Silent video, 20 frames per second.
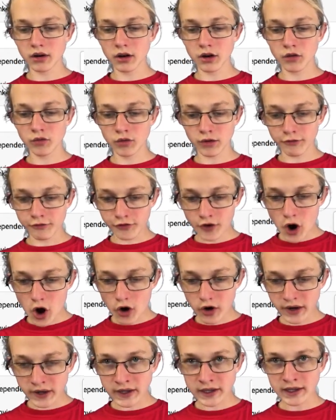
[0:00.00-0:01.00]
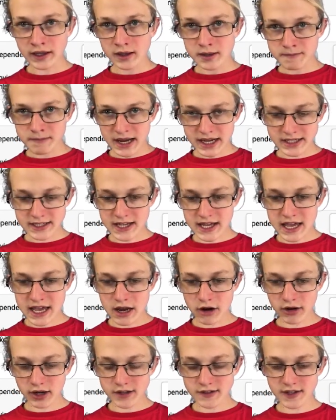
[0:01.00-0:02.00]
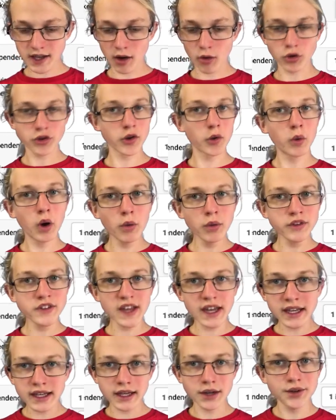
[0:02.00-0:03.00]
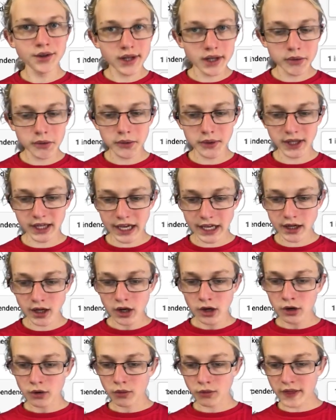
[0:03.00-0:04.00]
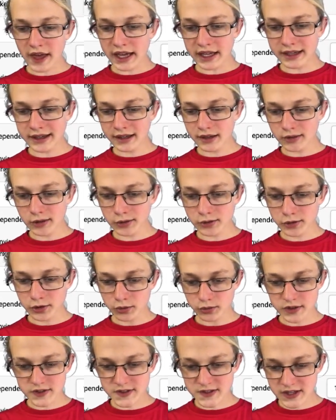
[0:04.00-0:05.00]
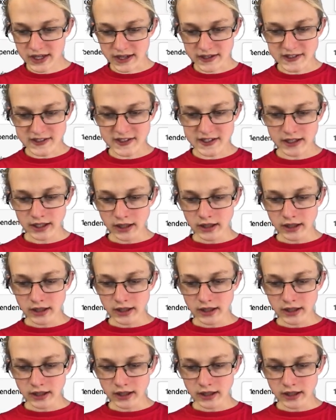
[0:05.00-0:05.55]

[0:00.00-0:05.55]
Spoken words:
referring back to here, and it's like, so what was that guild equal again? Well, that guild was this.